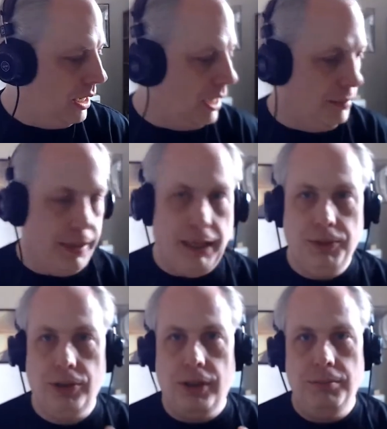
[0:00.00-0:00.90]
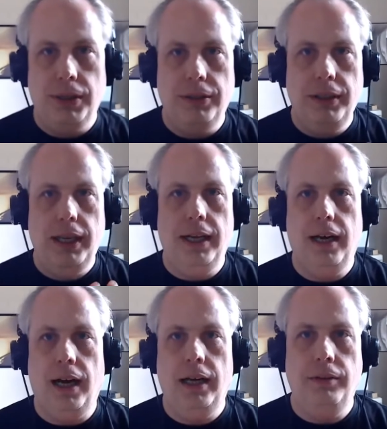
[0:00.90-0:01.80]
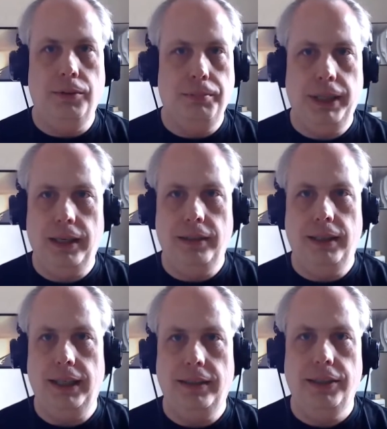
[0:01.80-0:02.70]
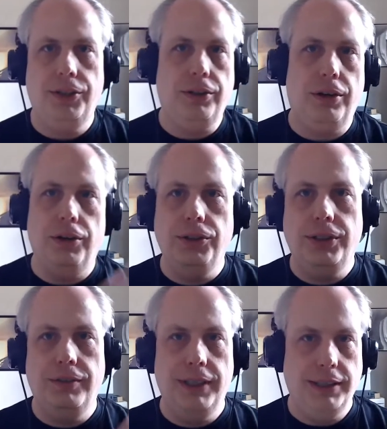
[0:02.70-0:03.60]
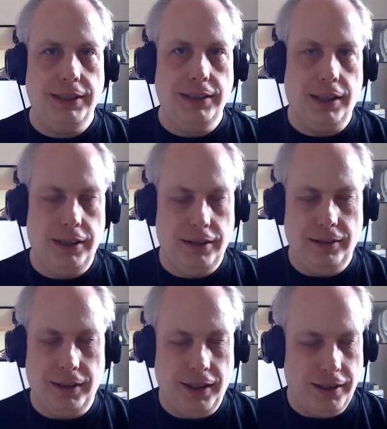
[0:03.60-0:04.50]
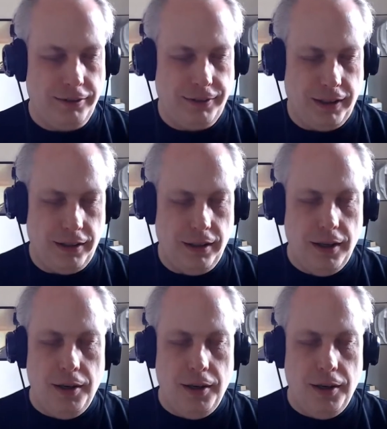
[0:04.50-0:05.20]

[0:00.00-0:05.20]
Uh, my name is Craig Maloney, and I will be the titular host of this entire uh, affair.